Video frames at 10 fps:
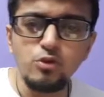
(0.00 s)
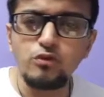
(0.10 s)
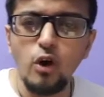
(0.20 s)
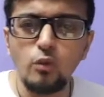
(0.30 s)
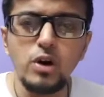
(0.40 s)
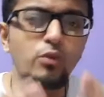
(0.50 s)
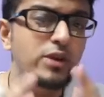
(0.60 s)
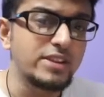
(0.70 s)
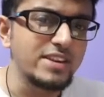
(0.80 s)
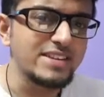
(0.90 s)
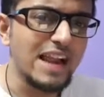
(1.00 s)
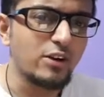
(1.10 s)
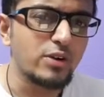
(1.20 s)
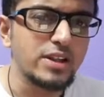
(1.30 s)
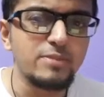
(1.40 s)
move forward with this
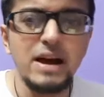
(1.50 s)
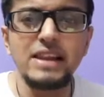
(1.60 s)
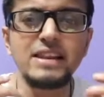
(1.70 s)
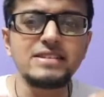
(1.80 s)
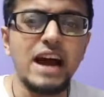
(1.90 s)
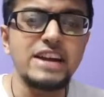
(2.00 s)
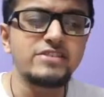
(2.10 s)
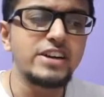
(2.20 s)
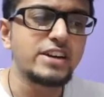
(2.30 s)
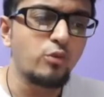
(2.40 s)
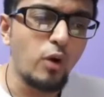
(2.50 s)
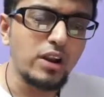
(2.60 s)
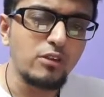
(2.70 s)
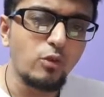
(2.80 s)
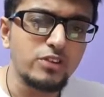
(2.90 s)
algorithm and let's iterate
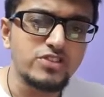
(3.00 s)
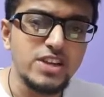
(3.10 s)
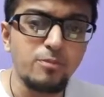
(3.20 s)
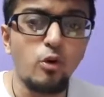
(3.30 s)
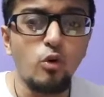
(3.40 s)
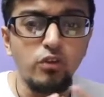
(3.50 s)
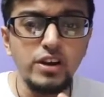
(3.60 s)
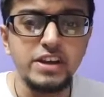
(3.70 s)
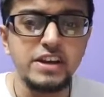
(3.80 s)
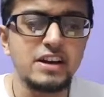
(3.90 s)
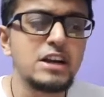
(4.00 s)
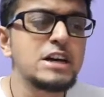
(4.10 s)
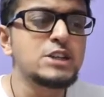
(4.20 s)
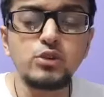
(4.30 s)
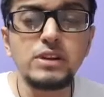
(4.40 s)
one step over here
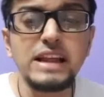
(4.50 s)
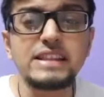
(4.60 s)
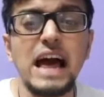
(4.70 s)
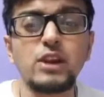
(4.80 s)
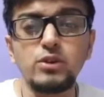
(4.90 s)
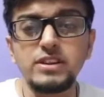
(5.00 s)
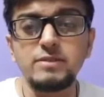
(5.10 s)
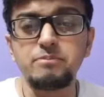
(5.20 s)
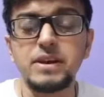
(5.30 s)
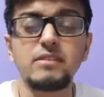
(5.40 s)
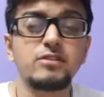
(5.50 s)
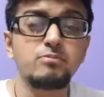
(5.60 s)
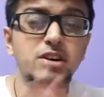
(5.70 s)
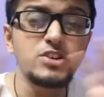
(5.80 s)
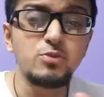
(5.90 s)
so that the algorithm becomes
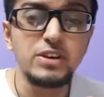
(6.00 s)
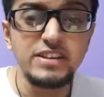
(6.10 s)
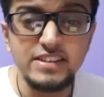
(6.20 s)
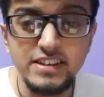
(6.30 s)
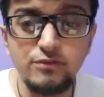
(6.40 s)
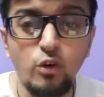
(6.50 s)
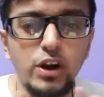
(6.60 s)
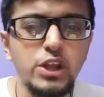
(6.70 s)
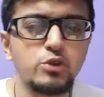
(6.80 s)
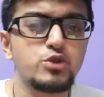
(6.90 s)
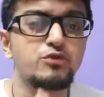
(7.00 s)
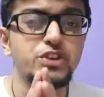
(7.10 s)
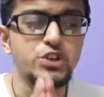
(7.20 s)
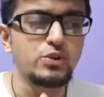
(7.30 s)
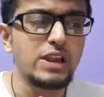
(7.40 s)
much more easy for you to
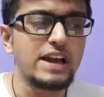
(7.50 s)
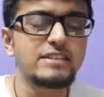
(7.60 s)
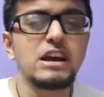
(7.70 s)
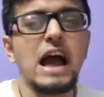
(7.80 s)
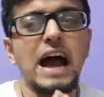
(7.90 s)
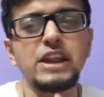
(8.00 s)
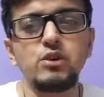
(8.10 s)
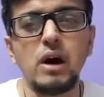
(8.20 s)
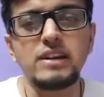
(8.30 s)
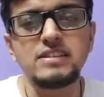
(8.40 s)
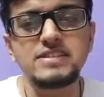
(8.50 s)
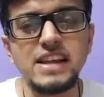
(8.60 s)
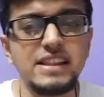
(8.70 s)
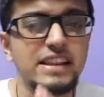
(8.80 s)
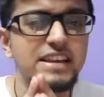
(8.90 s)
visualize and you
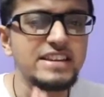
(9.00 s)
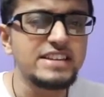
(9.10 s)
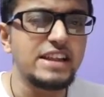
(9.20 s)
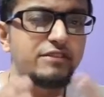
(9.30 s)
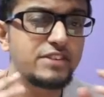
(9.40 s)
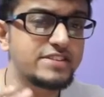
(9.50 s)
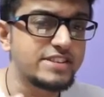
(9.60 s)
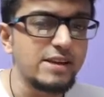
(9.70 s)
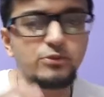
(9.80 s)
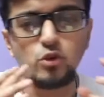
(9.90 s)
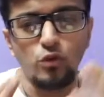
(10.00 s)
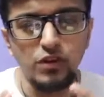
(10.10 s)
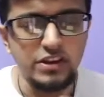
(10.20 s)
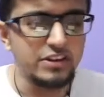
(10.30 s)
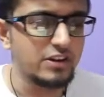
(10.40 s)
understand each and every steps
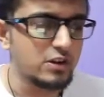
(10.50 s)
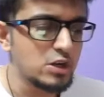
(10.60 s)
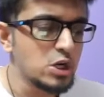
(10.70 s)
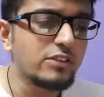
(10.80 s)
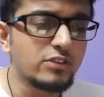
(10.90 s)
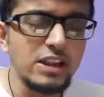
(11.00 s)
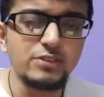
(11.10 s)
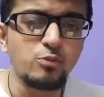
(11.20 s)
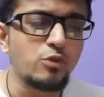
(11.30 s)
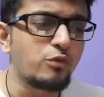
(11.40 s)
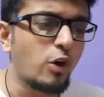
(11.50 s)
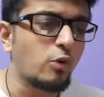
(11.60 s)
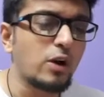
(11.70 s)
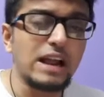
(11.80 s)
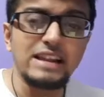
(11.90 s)
over here. So let's move
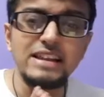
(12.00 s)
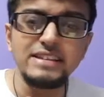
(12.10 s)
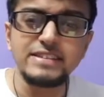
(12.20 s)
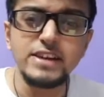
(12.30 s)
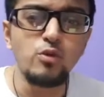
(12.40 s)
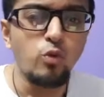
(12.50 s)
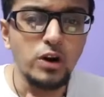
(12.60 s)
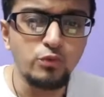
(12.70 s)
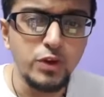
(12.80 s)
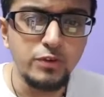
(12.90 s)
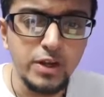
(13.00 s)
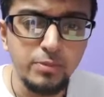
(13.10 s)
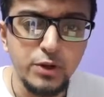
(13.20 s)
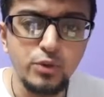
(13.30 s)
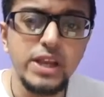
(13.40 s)
forward and let's see what we will
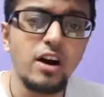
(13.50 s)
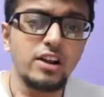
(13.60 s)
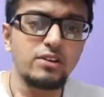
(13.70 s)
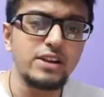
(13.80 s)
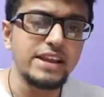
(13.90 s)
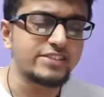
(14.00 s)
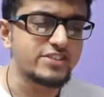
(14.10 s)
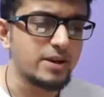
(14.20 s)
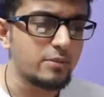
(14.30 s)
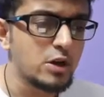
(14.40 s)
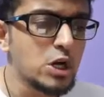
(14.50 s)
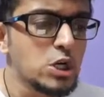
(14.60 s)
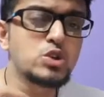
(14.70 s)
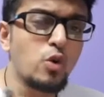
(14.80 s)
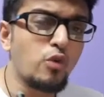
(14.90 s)
be doing on our next step.
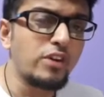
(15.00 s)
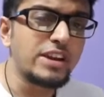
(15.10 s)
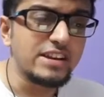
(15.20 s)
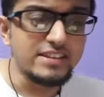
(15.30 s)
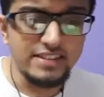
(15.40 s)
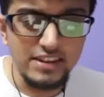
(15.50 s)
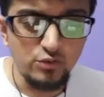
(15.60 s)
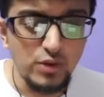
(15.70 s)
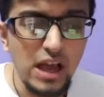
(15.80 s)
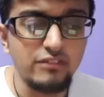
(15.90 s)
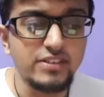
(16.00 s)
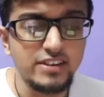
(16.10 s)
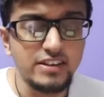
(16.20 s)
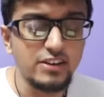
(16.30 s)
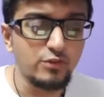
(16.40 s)
So over here, since we have
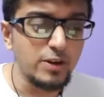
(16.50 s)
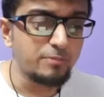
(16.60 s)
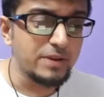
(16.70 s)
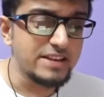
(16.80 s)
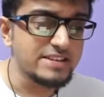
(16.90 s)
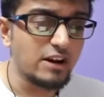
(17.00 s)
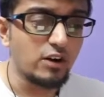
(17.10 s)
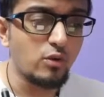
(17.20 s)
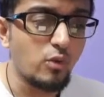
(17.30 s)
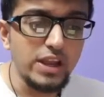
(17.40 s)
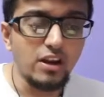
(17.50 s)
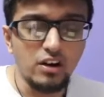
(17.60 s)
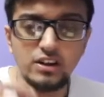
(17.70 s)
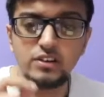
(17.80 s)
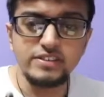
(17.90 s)
successfully placed our queen
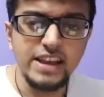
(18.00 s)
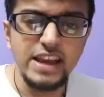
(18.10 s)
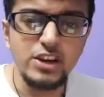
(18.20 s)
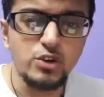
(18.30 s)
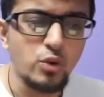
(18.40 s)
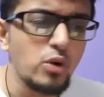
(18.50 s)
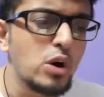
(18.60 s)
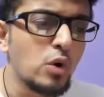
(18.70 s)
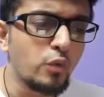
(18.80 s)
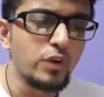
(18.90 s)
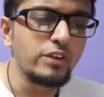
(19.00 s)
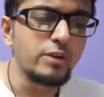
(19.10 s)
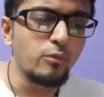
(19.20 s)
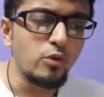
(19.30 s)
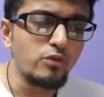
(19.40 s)
on our second row, we
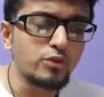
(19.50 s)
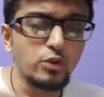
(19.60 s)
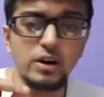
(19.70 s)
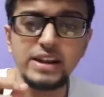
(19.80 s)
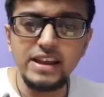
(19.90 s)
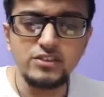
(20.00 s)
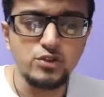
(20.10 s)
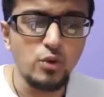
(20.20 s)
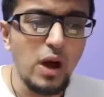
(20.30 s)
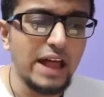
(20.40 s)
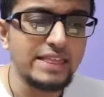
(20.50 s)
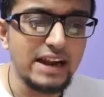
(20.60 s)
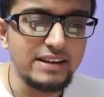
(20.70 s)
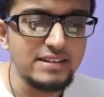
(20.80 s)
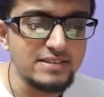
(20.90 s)
will move to our next row, and
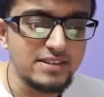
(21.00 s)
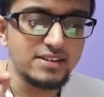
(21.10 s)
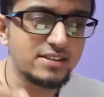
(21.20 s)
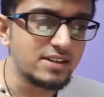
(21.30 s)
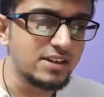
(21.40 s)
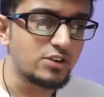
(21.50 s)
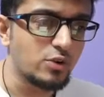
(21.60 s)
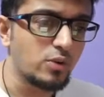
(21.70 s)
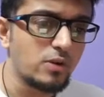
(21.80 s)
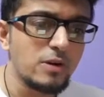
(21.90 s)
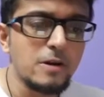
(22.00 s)
that is the third row.